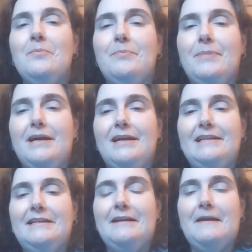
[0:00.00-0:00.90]

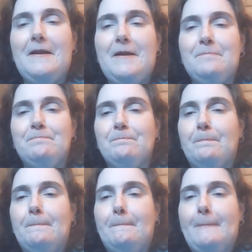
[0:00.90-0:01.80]
But, um,
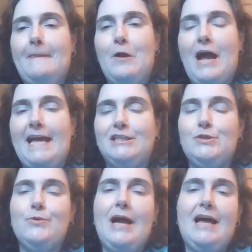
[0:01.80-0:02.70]
you know, I
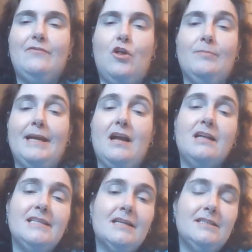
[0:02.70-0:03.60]
do have all of my
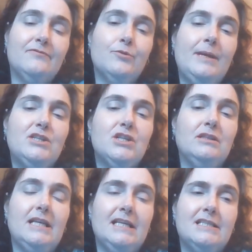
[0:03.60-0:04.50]
contact
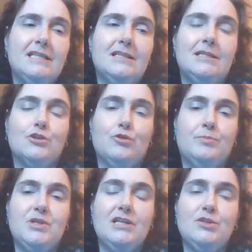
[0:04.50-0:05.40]
information linked in the
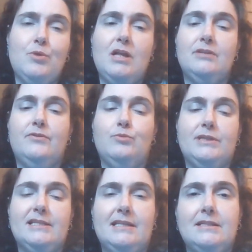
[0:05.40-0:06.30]
description as well if you
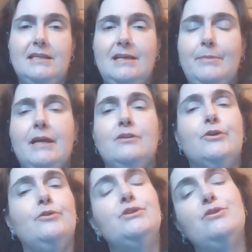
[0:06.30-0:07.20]
want to send an email or
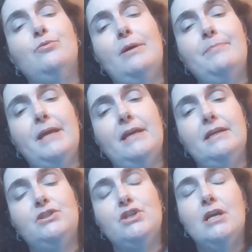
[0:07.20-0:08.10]
go to the web
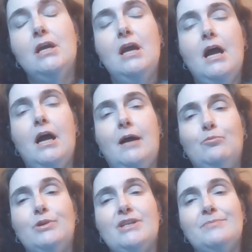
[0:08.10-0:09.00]
page,
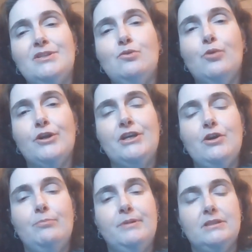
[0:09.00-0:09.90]
um, which I'm still working
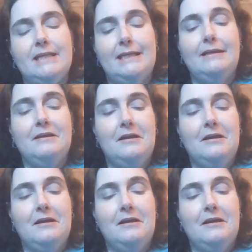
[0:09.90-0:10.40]
on building.